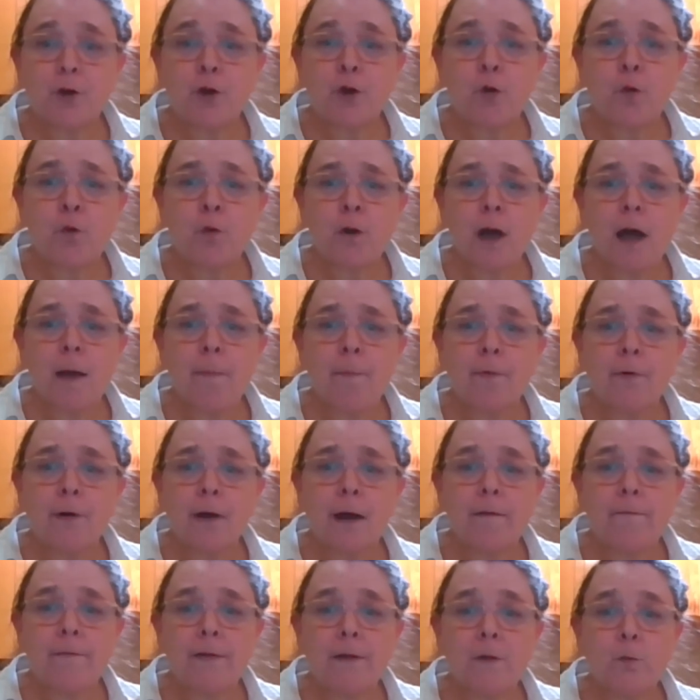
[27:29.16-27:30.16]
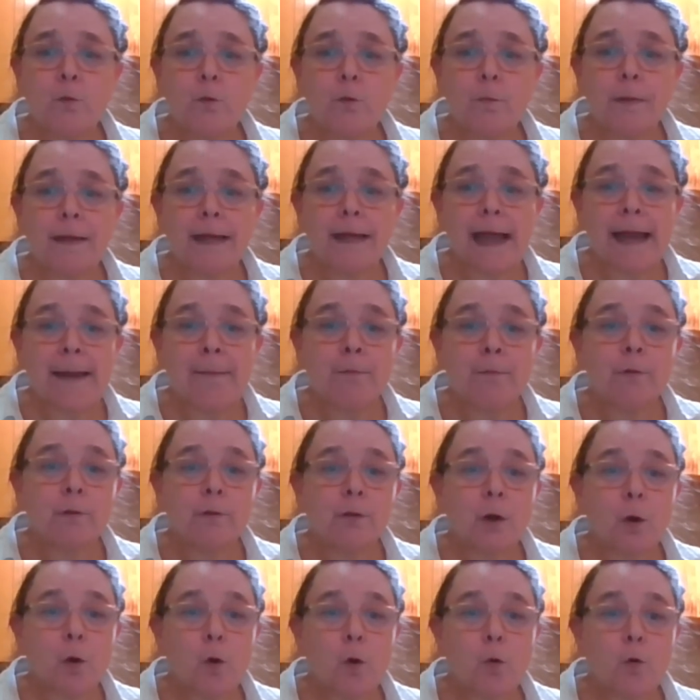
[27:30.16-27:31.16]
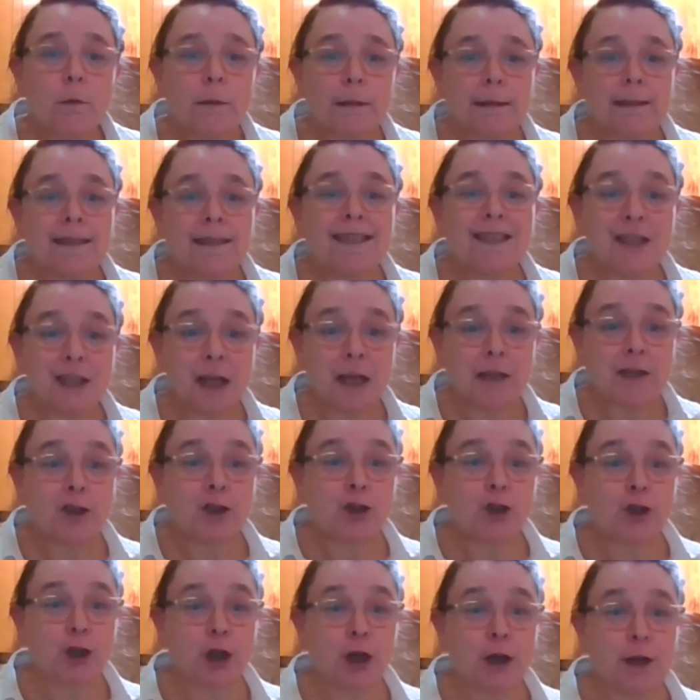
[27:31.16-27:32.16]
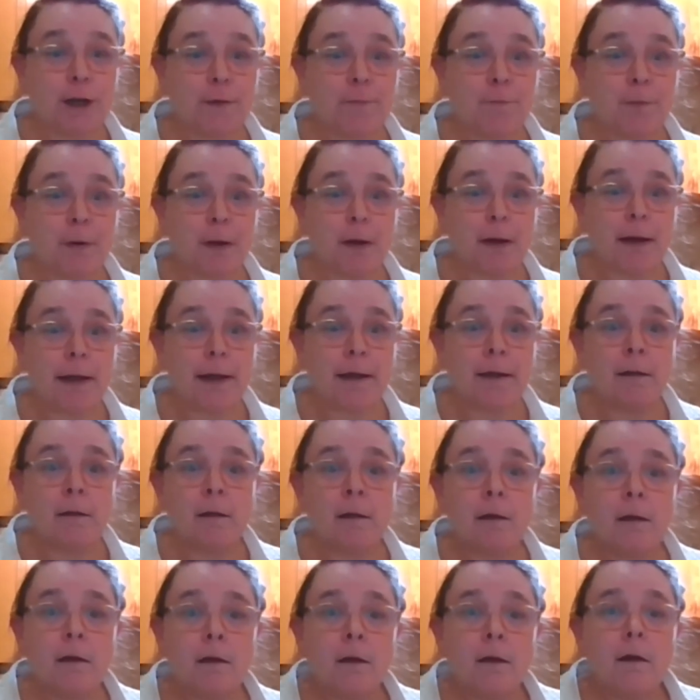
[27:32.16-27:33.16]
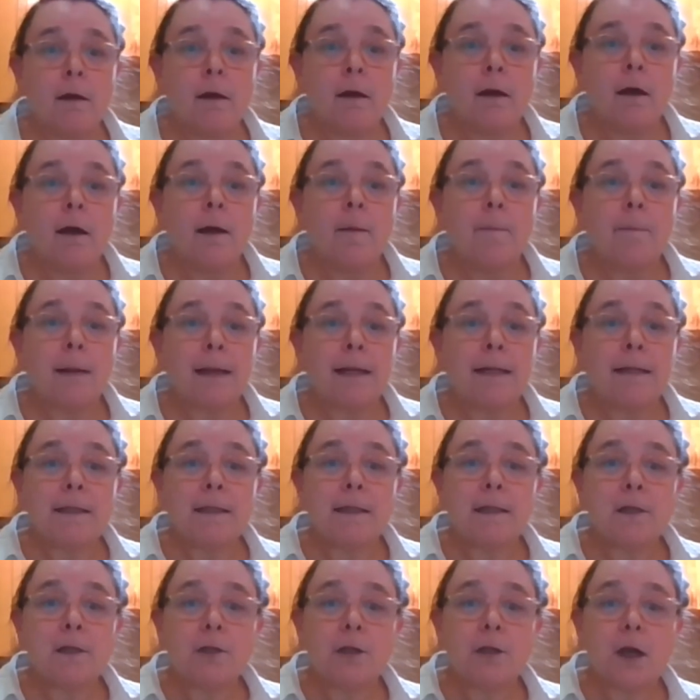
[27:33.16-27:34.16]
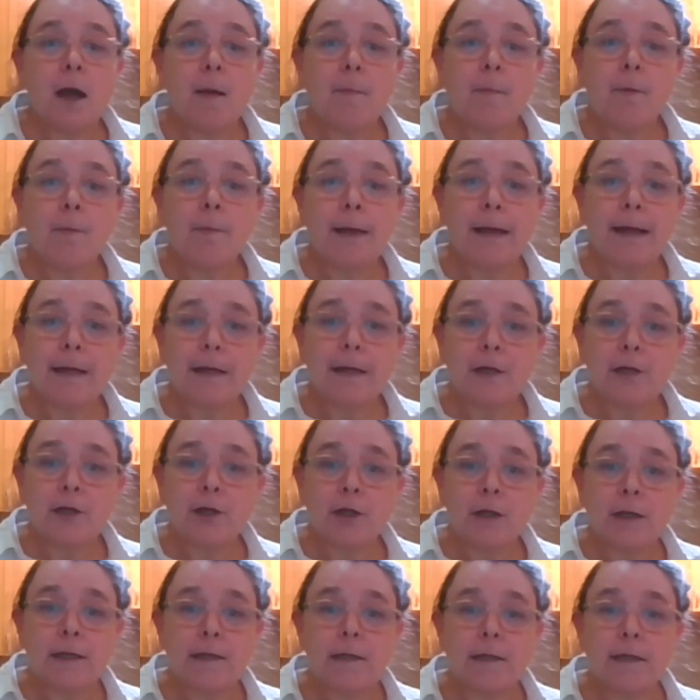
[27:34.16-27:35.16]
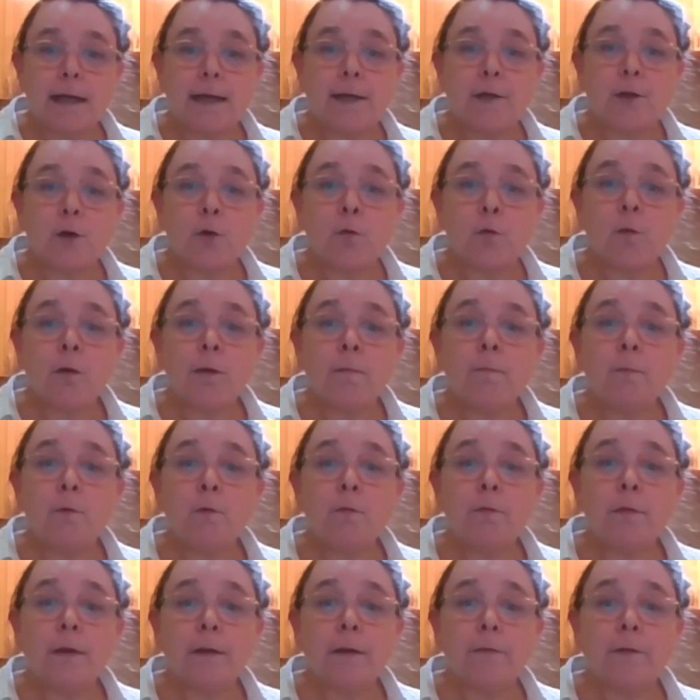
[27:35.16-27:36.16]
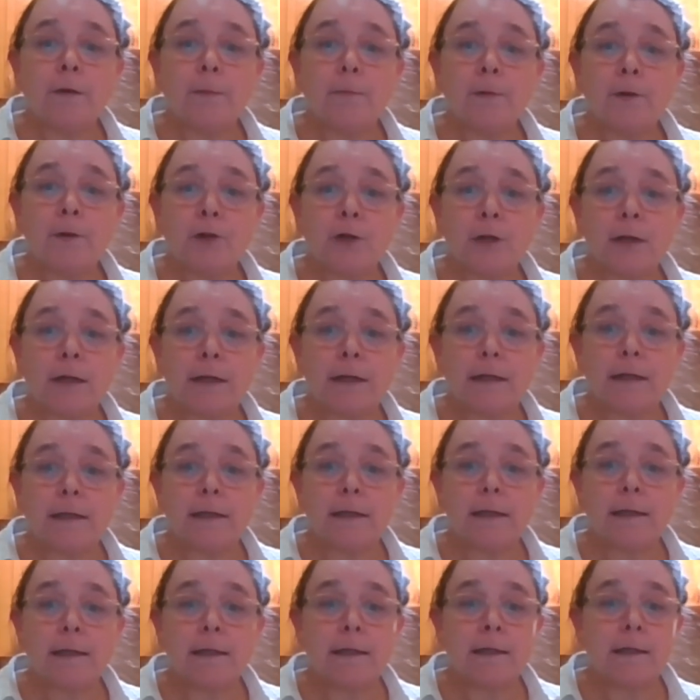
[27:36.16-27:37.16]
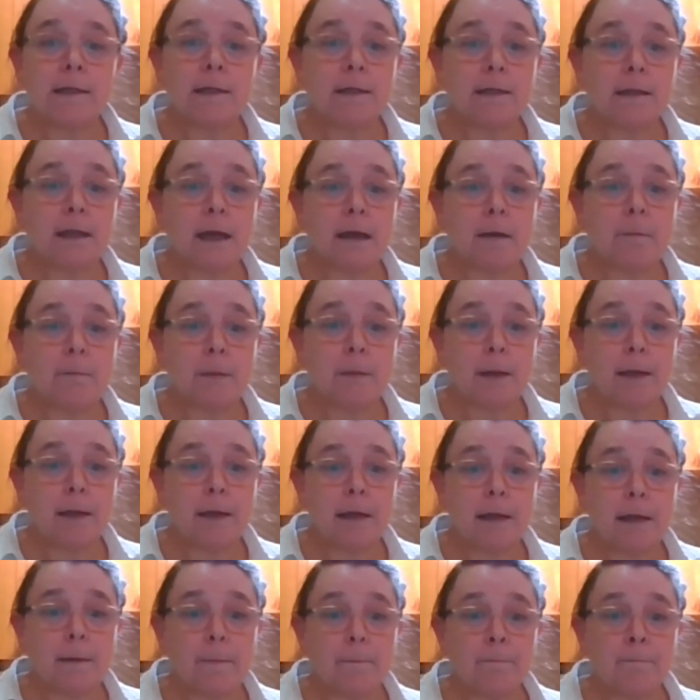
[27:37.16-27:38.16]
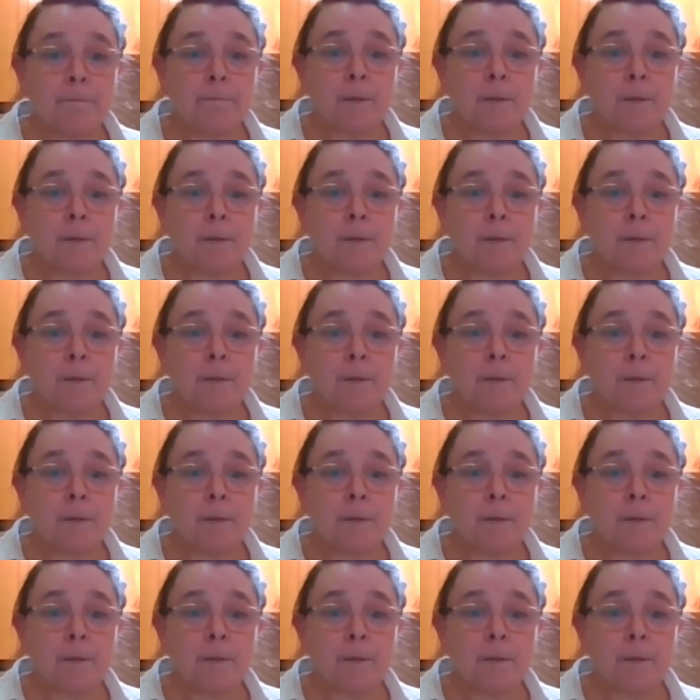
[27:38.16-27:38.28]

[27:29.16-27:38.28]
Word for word: no copper oven would be able to hold it. This is a giant pie. Place it on the copper baking sheet and don't remove it from the sheet until it is done baking.